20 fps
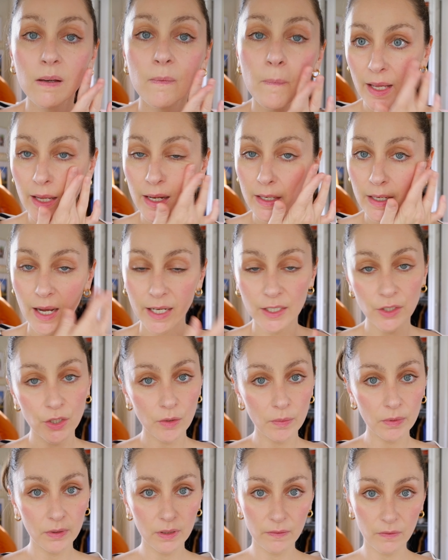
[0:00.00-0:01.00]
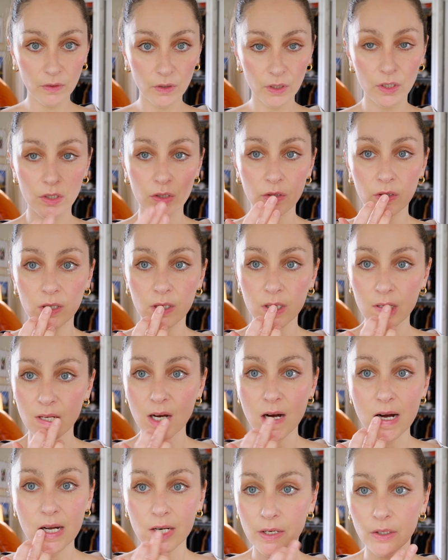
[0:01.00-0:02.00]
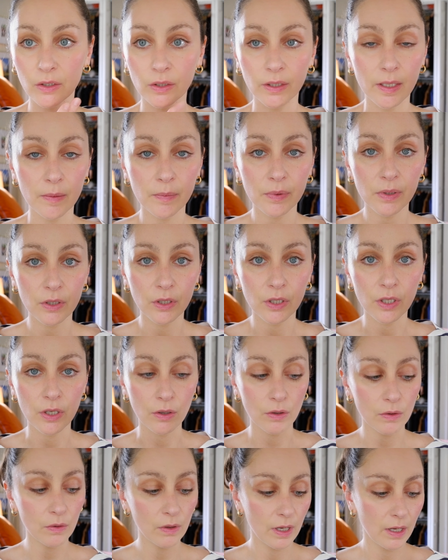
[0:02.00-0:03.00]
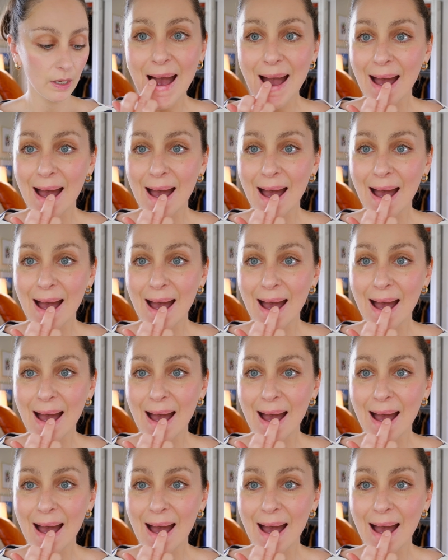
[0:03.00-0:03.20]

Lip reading: And I do believe you can use this on your lips too.